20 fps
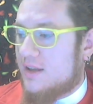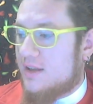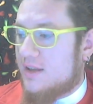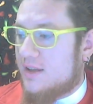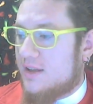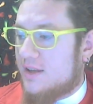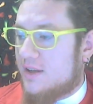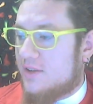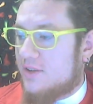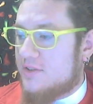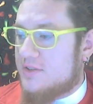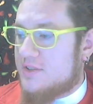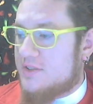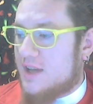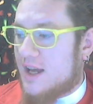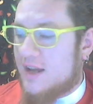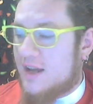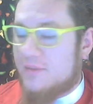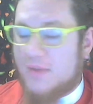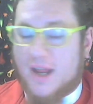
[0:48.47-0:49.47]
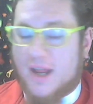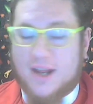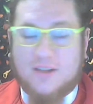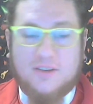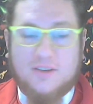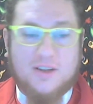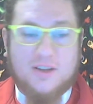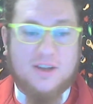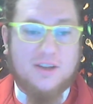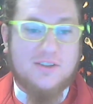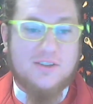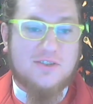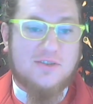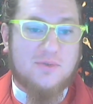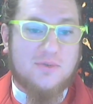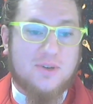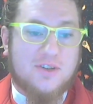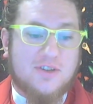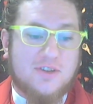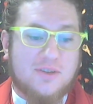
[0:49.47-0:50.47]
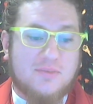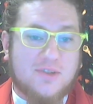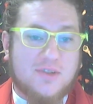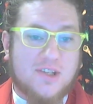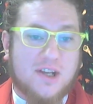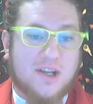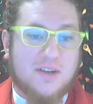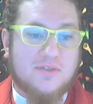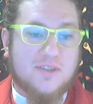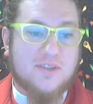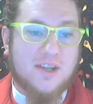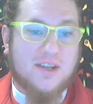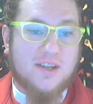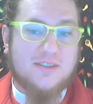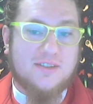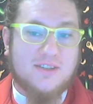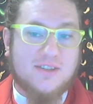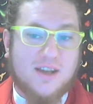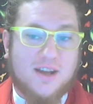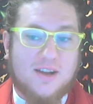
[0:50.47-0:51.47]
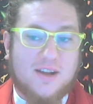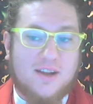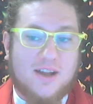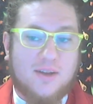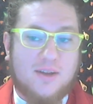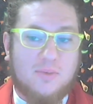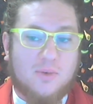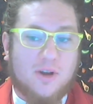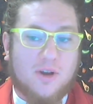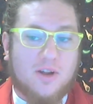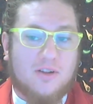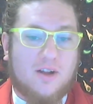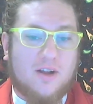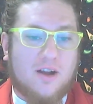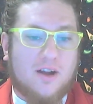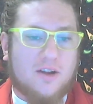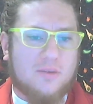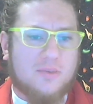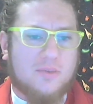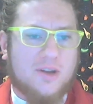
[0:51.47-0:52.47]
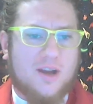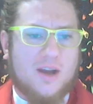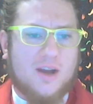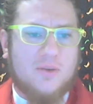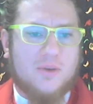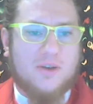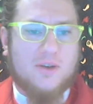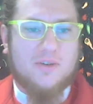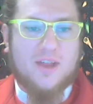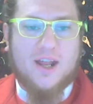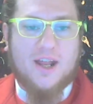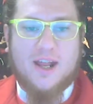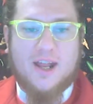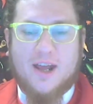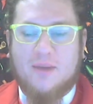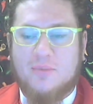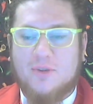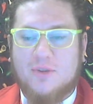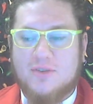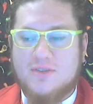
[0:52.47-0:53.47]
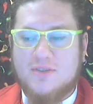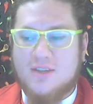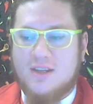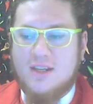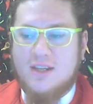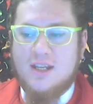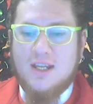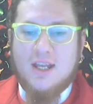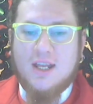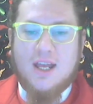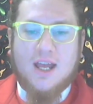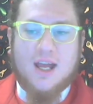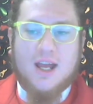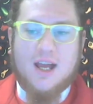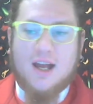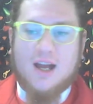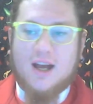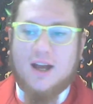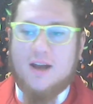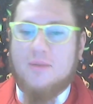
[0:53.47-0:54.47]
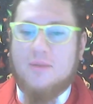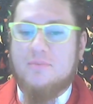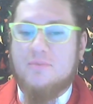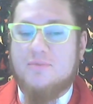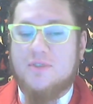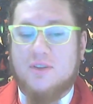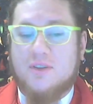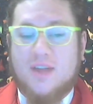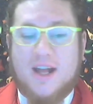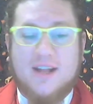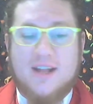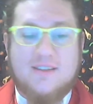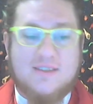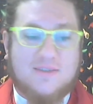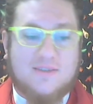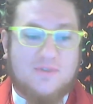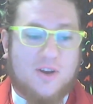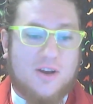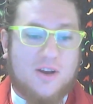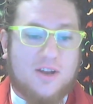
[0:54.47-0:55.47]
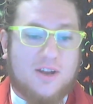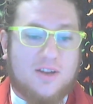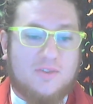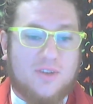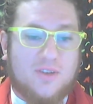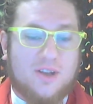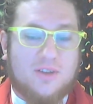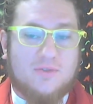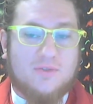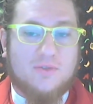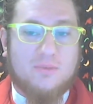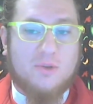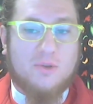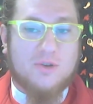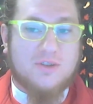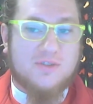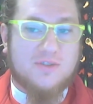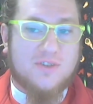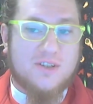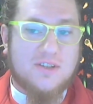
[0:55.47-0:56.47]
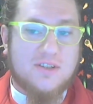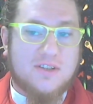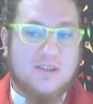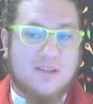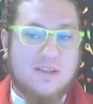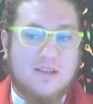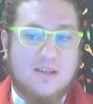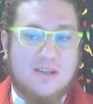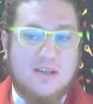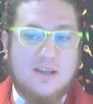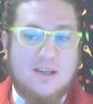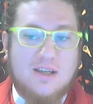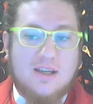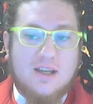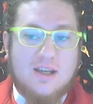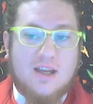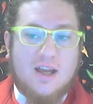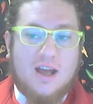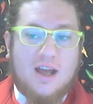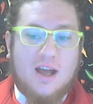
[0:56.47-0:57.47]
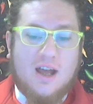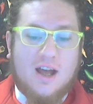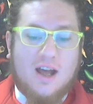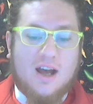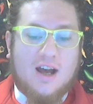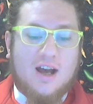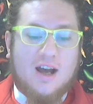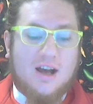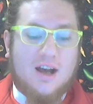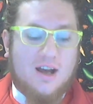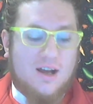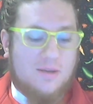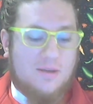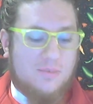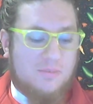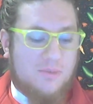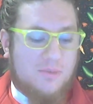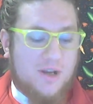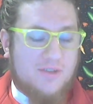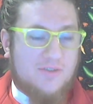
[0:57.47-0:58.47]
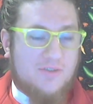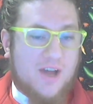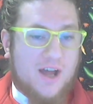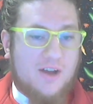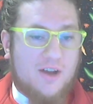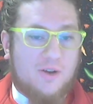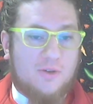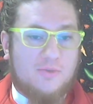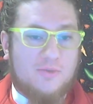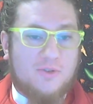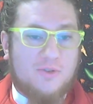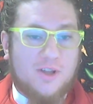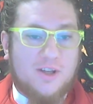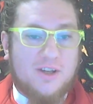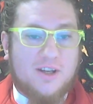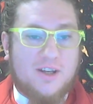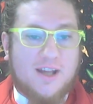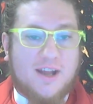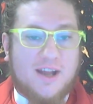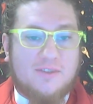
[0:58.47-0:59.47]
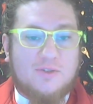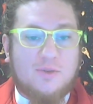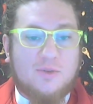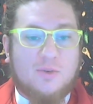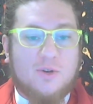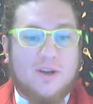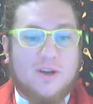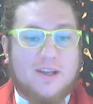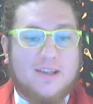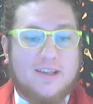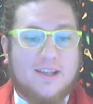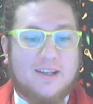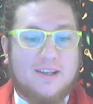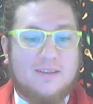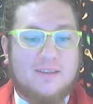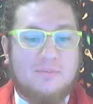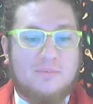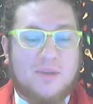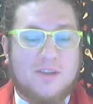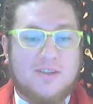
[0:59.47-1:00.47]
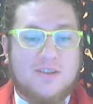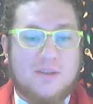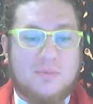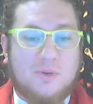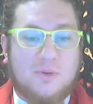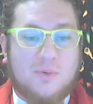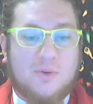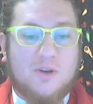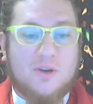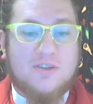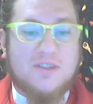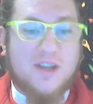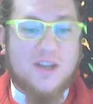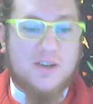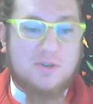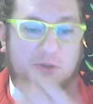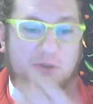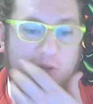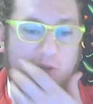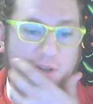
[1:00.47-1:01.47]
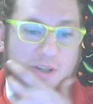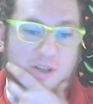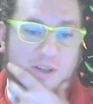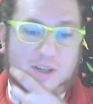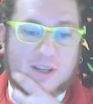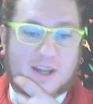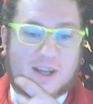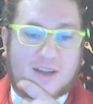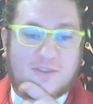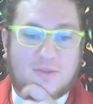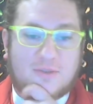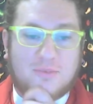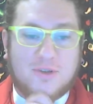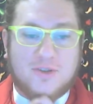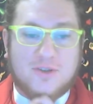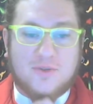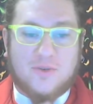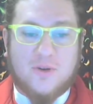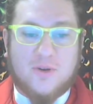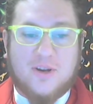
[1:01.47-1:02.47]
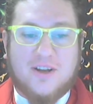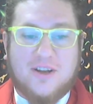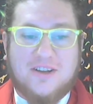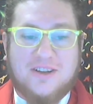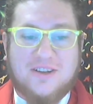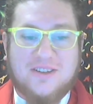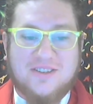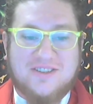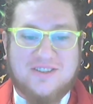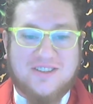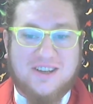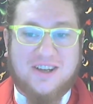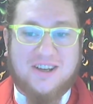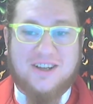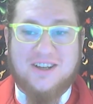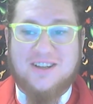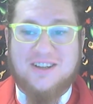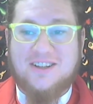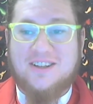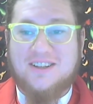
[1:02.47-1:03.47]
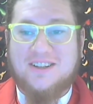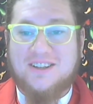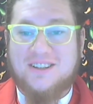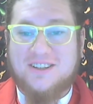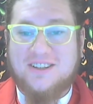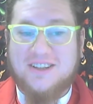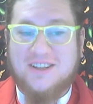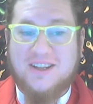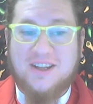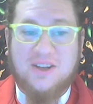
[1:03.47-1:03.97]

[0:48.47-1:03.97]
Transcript: you know, just automatically switch themselves at uh, at one o'clock or midnight whenever that happens. Um, so that's very convenient for most of us. Um, but if not, hopefully you didn't have to work and that didn't mess up your work schedule and you didn't have to miss work because uh, it